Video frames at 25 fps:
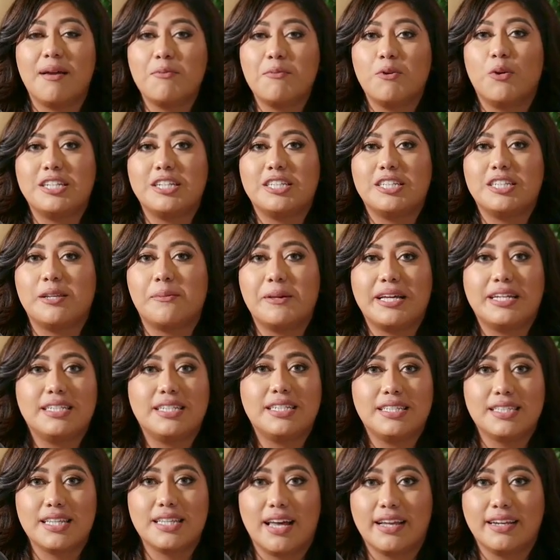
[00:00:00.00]
I'm going to
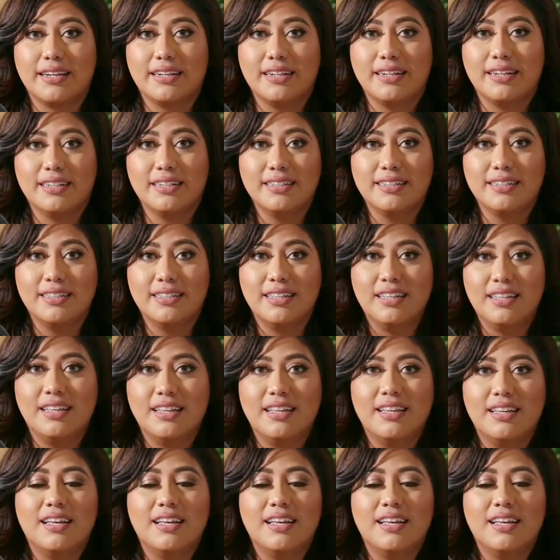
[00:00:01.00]
be a designer